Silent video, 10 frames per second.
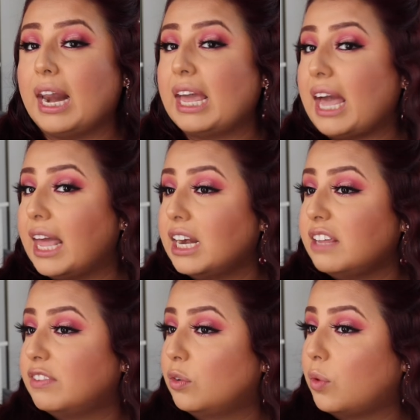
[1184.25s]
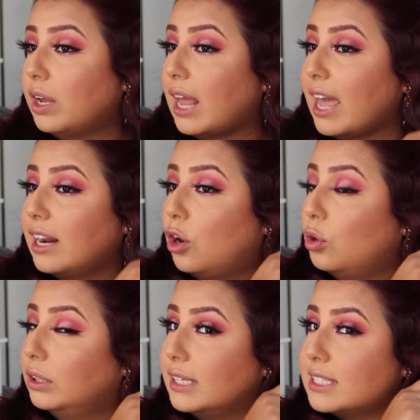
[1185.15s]
Like, I didn't even want, I had a
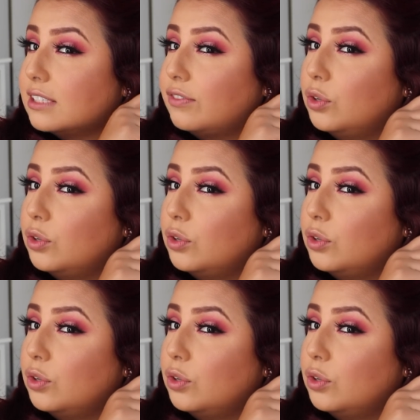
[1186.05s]
whole list of,